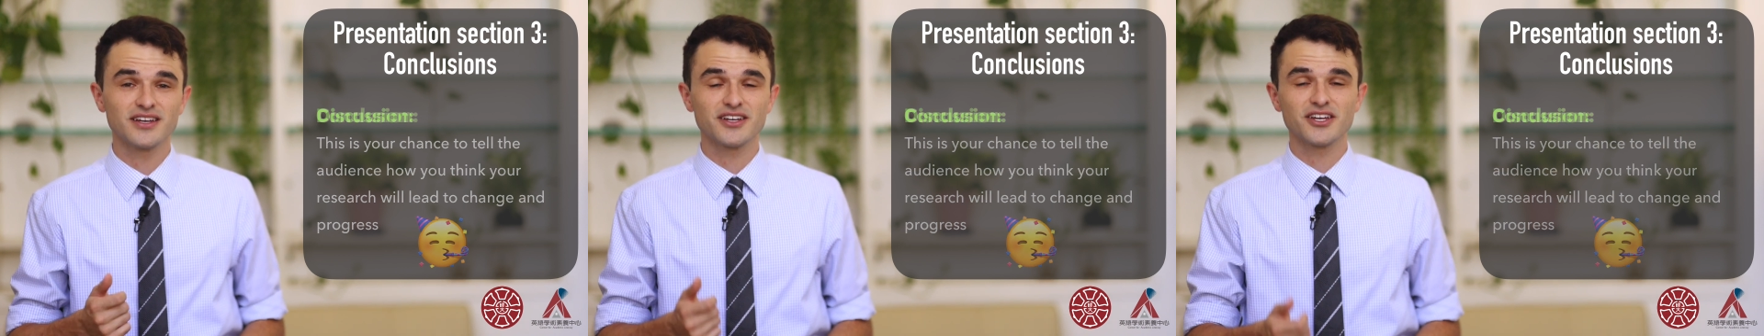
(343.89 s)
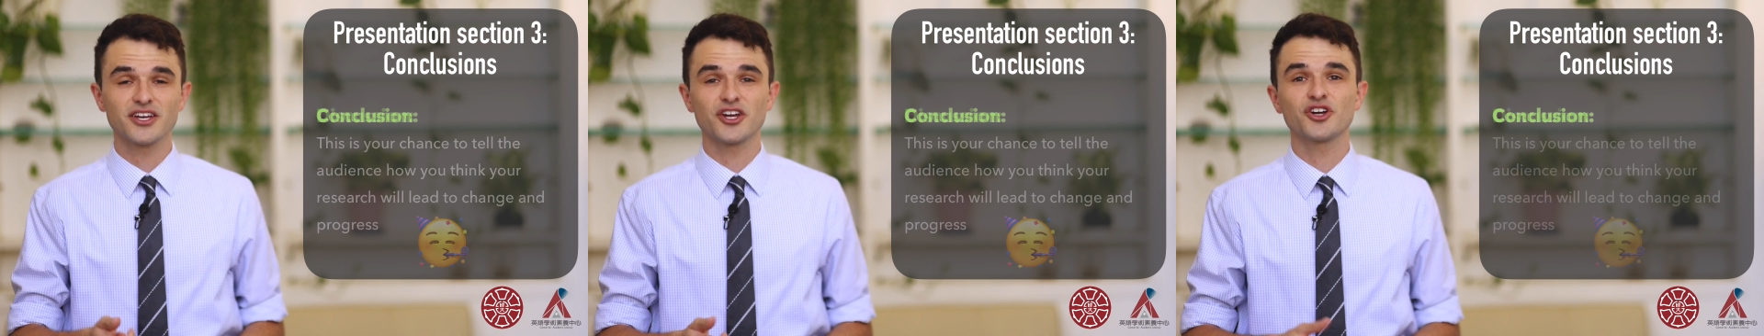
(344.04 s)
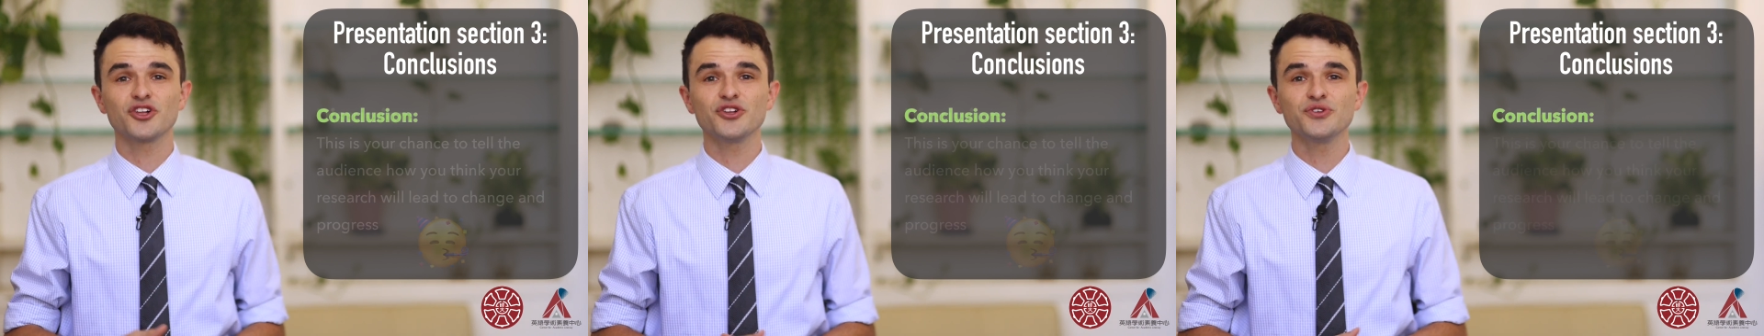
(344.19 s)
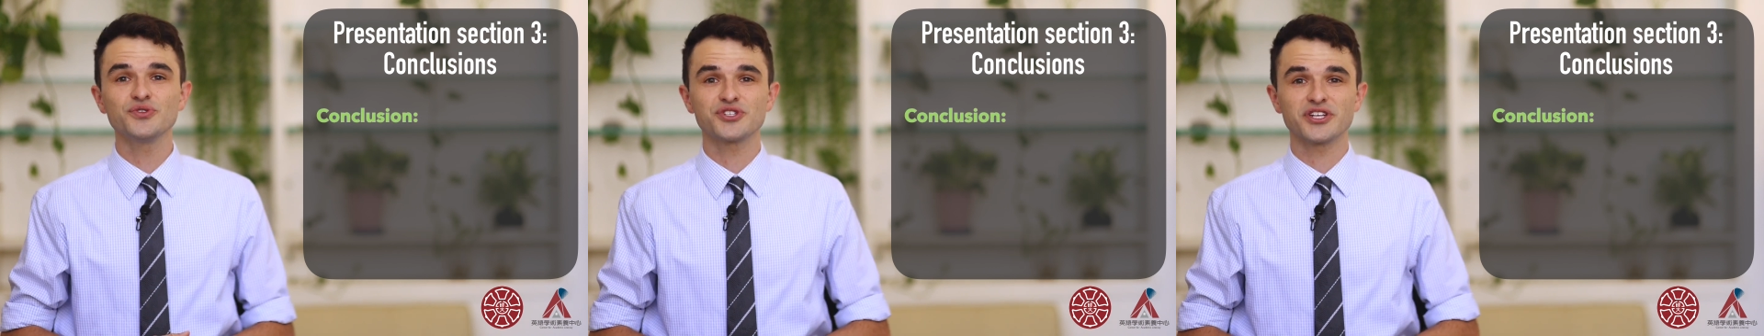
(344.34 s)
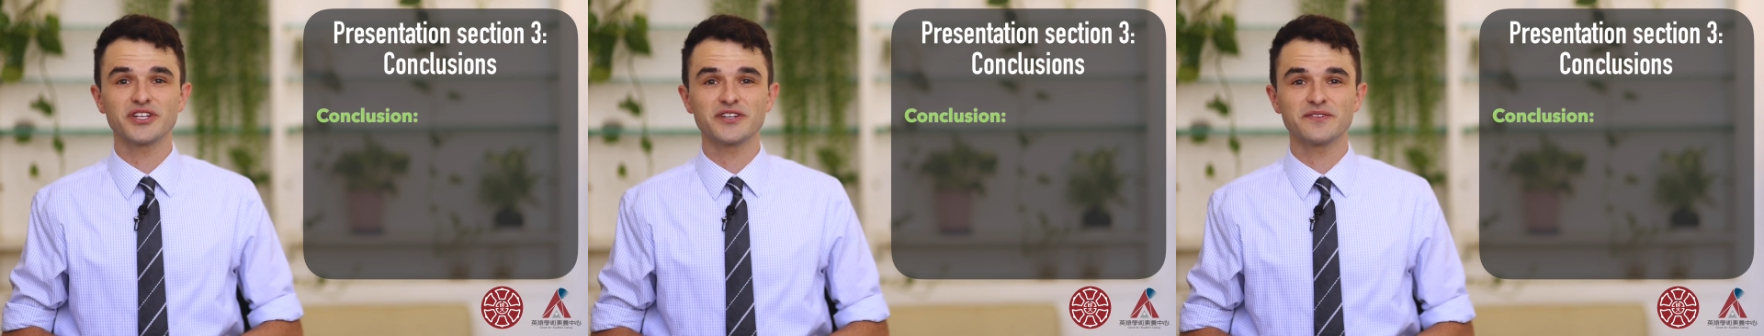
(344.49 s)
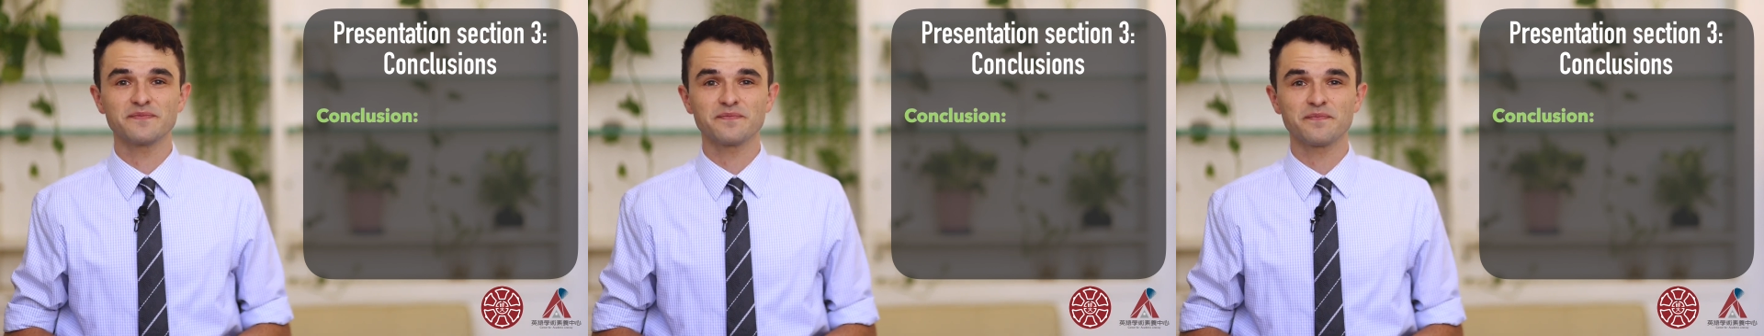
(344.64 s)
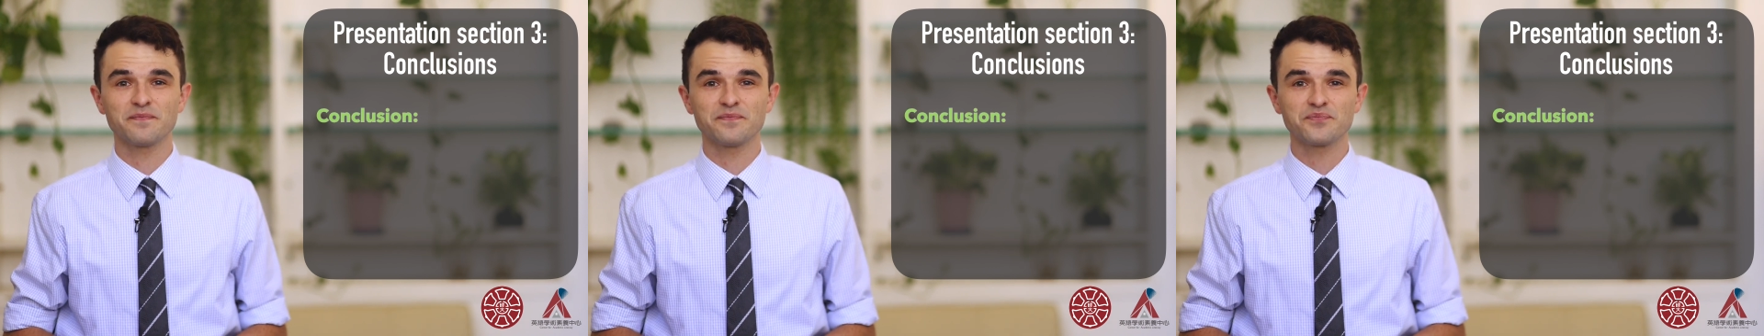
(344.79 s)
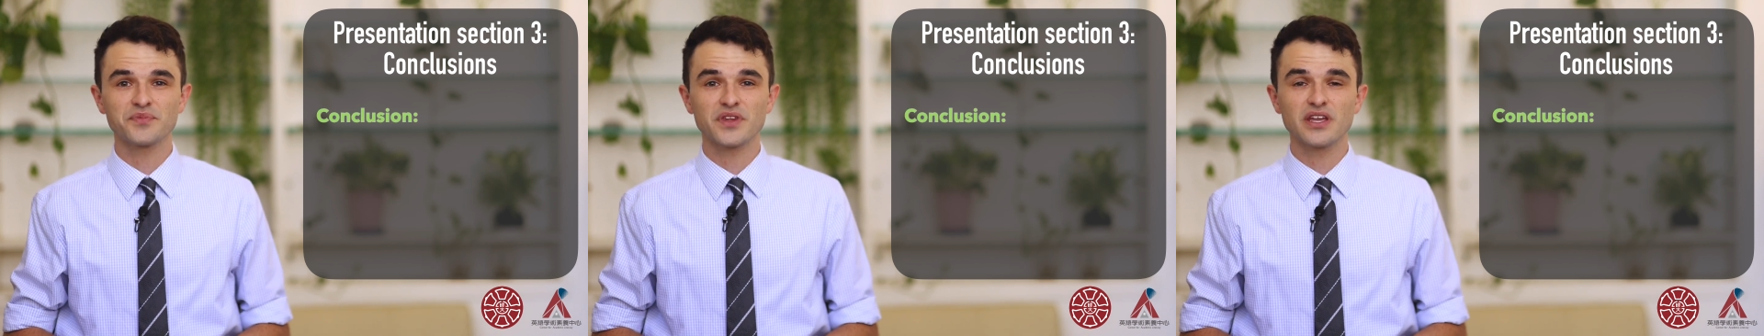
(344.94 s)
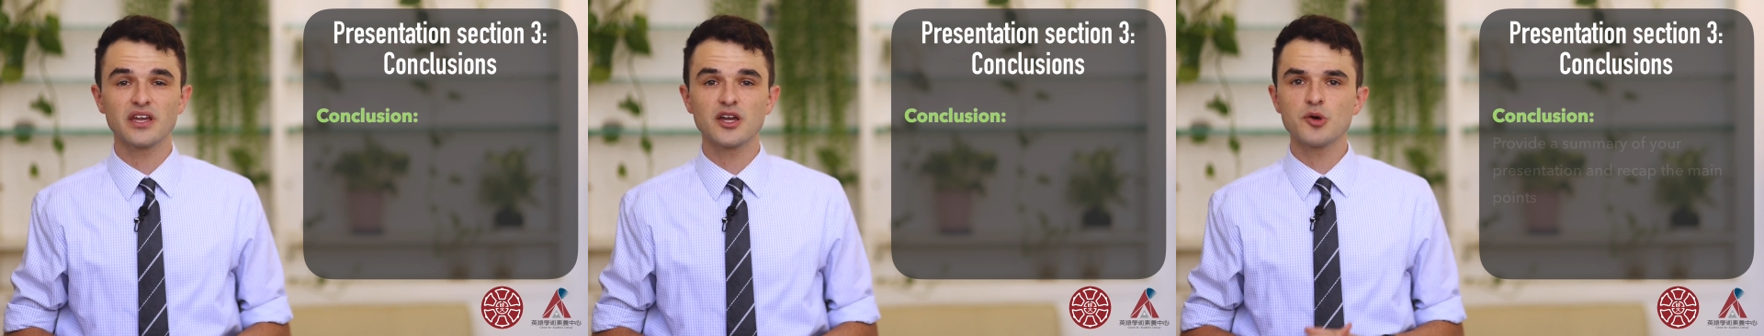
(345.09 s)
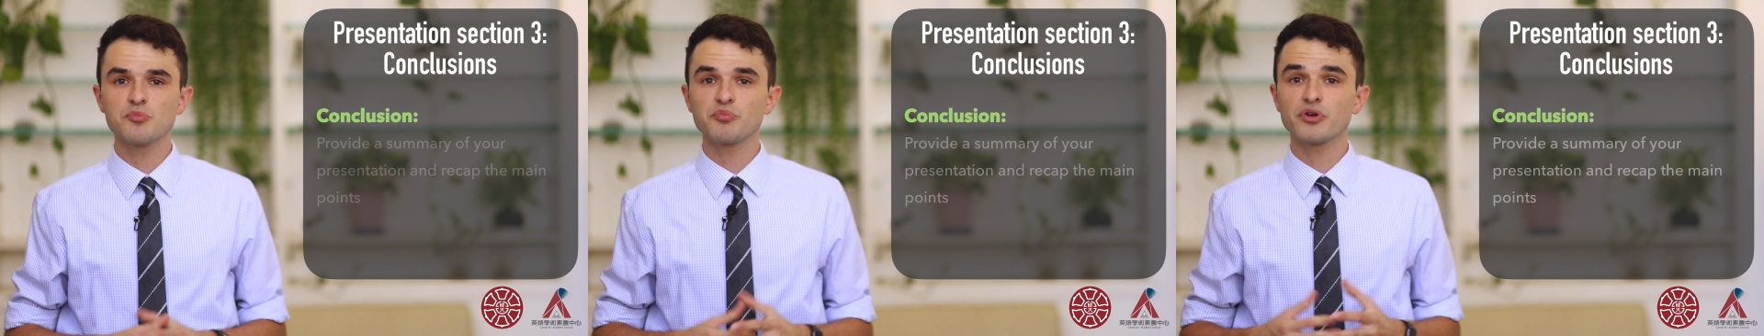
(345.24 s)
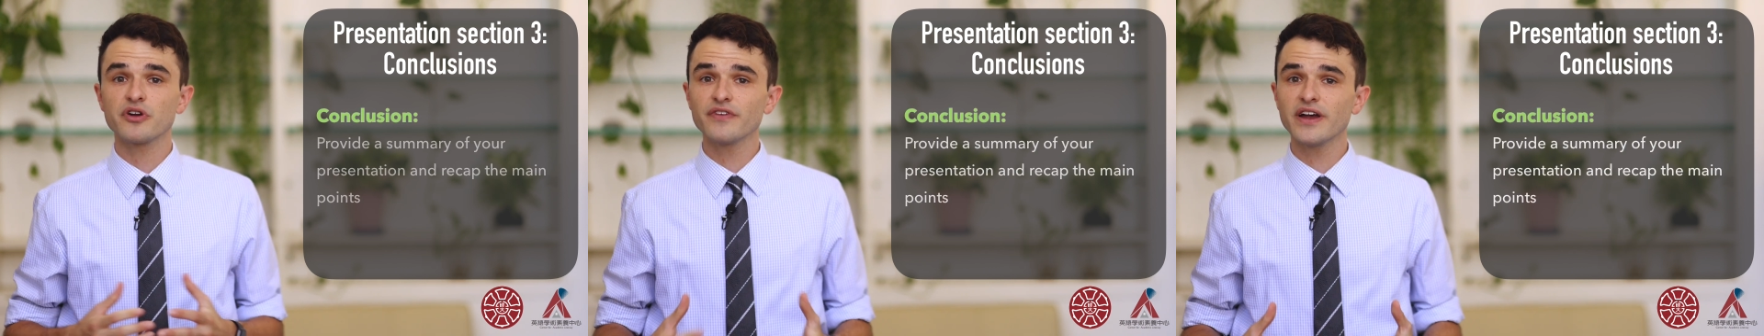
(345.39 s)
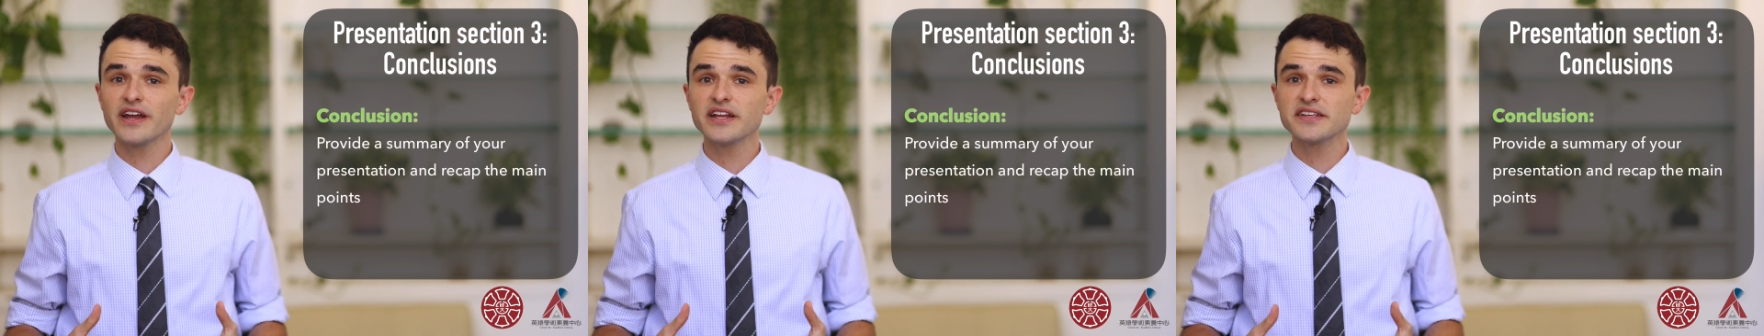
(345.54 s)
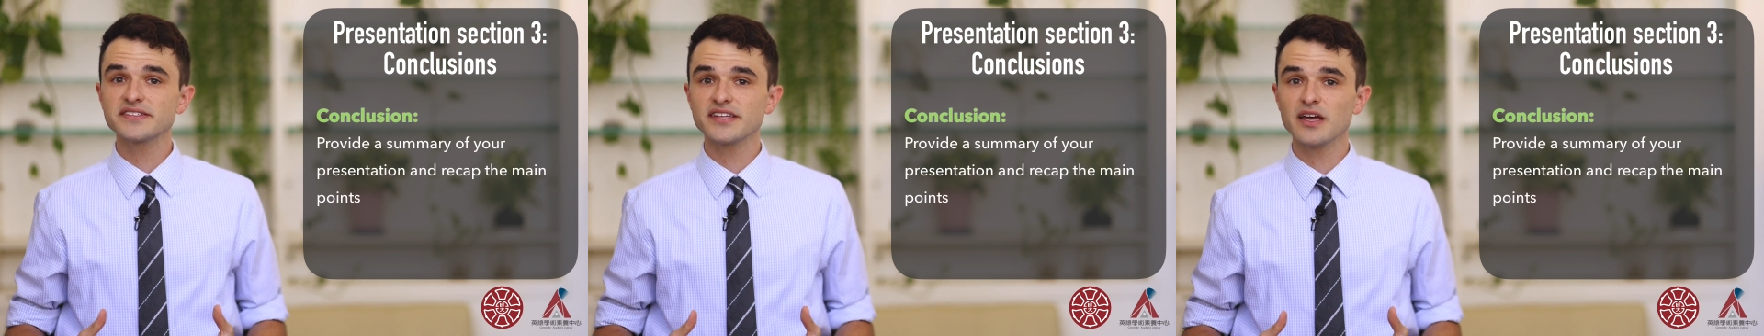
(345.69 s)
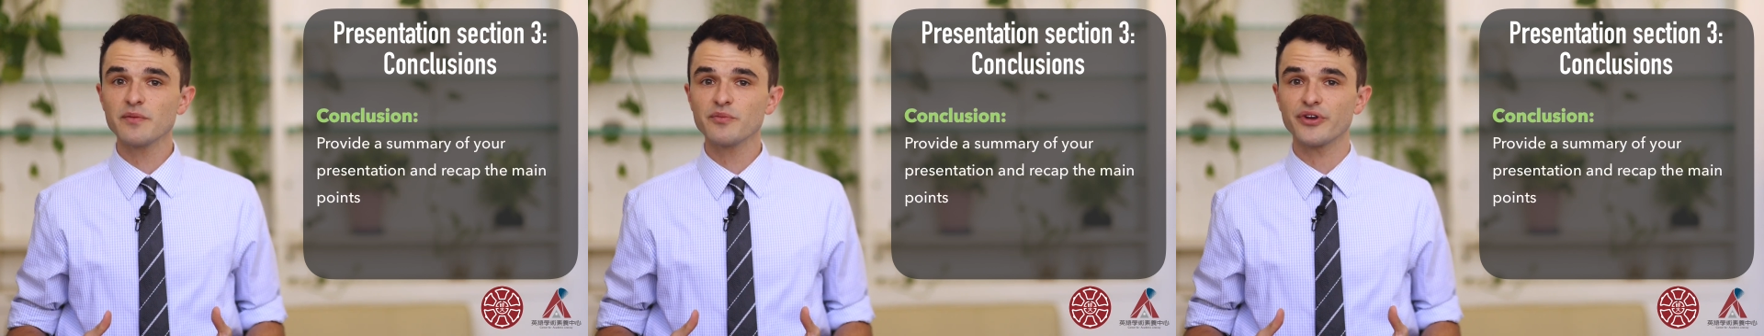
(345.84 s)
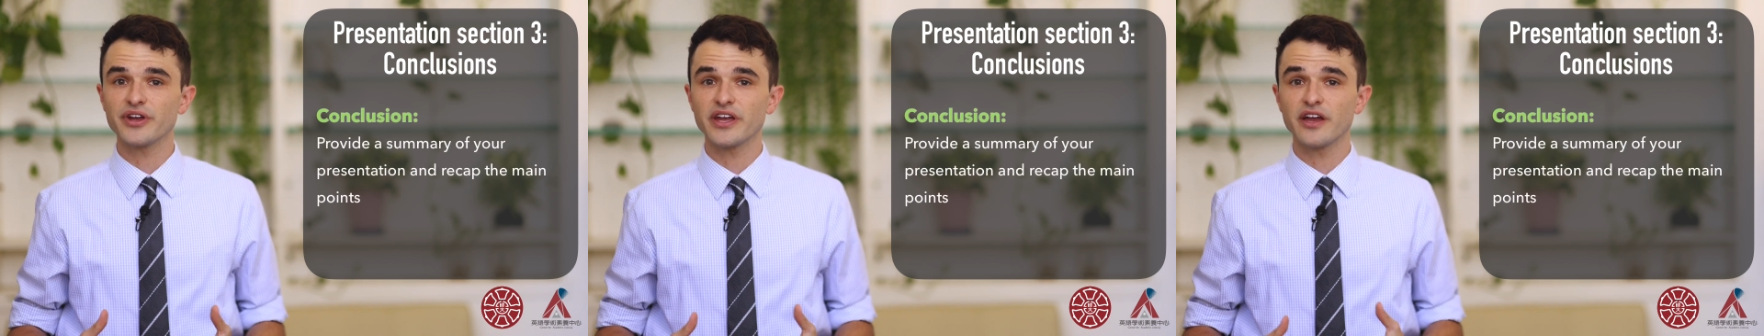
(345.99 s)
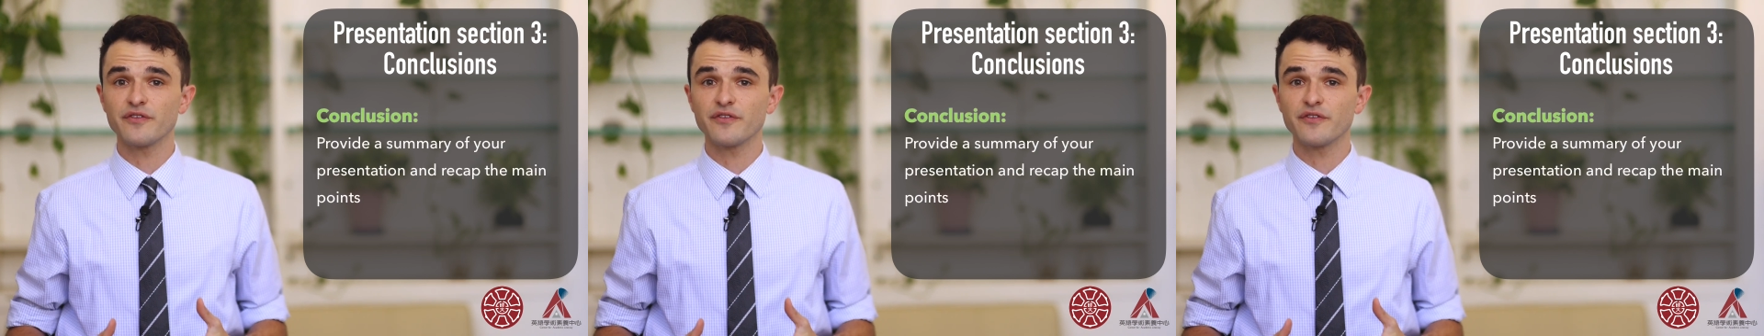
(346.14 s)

Conclusion. Provide a summary